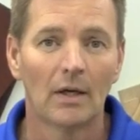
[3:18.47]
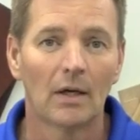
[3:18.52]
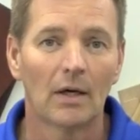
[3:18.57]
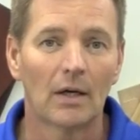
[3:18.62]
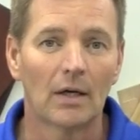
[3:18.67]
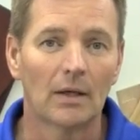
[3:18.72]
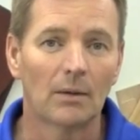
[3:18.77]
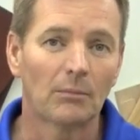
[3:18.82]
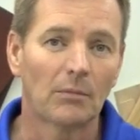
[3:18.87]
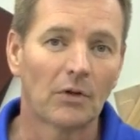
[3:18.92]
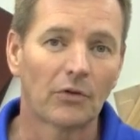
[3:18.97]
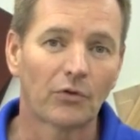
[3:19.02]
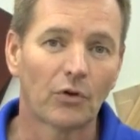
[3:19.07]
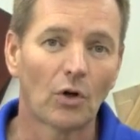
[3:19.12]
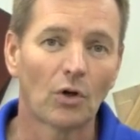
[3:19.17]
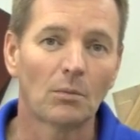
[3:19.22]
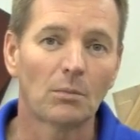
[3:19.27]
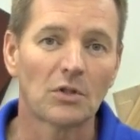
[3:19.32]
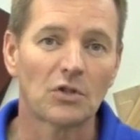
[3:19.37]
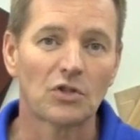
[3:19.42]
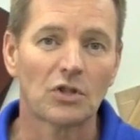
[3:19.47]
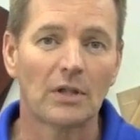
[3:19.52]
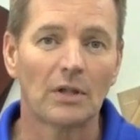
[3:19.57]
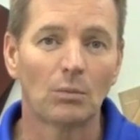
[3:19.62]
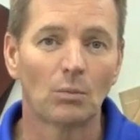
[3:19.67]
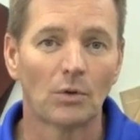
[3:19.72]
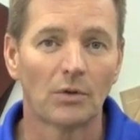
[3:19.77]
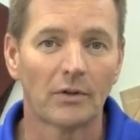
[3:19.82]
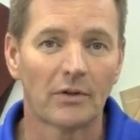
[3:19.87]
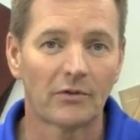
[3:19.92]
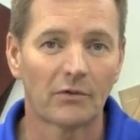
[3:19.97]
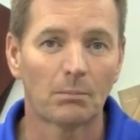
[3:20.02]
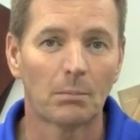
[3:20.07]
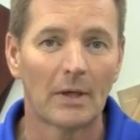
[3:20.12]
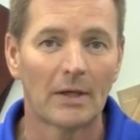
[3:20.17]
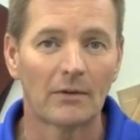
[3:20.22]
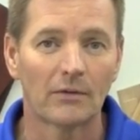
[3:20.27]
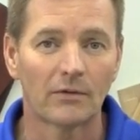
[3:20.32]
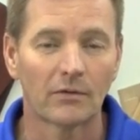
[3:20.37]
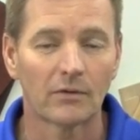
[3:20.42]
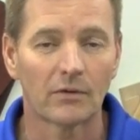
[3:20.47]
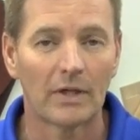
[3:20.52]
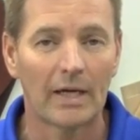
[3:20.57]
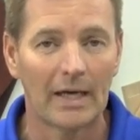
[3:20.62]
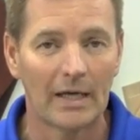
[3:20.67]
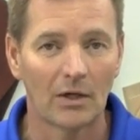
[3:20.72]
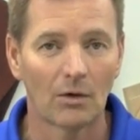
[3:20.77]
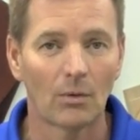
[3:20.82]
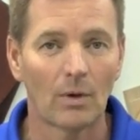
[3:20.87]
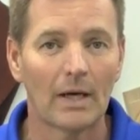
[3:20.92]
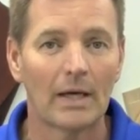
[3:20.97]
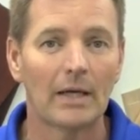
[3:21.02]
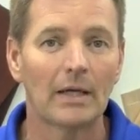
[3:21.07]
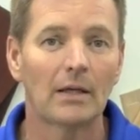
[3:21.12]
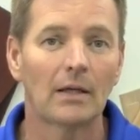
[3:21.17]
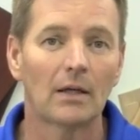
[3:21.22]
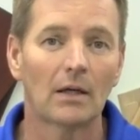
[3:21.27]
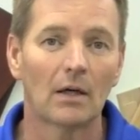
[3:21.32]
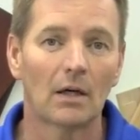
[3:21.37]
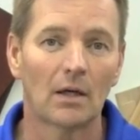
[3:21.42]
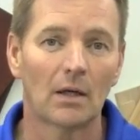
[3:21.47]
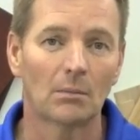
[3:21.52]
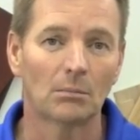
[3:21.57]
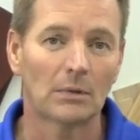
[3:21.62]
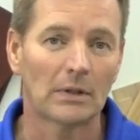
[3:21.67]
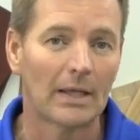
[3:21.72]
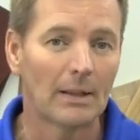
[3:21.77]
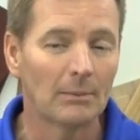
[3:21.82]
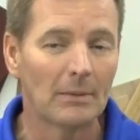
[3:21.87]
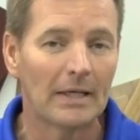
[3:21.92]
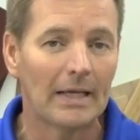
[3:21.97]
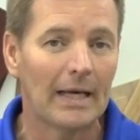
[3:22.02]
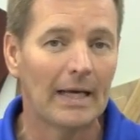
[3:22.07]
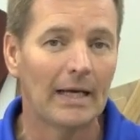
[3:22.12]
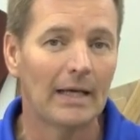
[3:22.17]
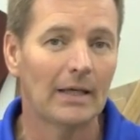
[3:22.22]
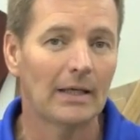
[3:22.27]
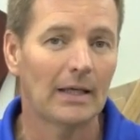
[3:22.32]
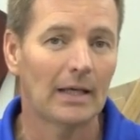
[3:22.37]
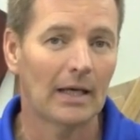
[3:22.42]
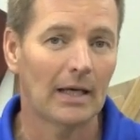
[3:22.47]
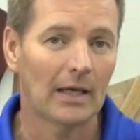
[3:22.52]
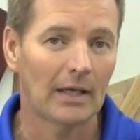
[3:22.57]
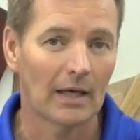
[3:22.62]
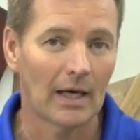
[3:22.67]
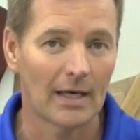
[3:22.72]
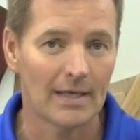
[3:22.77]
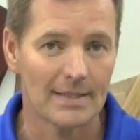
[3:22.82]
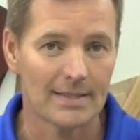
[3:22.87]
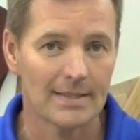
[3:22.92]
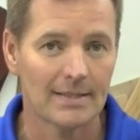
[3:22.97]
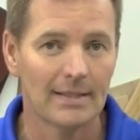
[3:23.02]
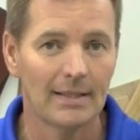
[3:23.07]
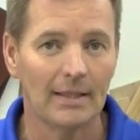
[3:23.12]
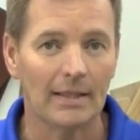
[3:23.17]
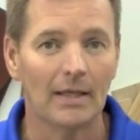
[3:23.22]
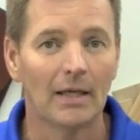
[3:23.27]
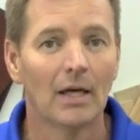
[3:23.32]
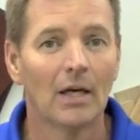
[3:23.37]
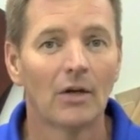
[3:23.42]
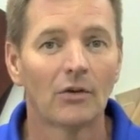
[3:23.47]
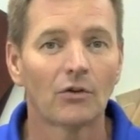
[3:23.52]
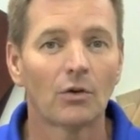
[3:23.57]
The soda machine will dispense Gatorade, lemonade, and iced tea.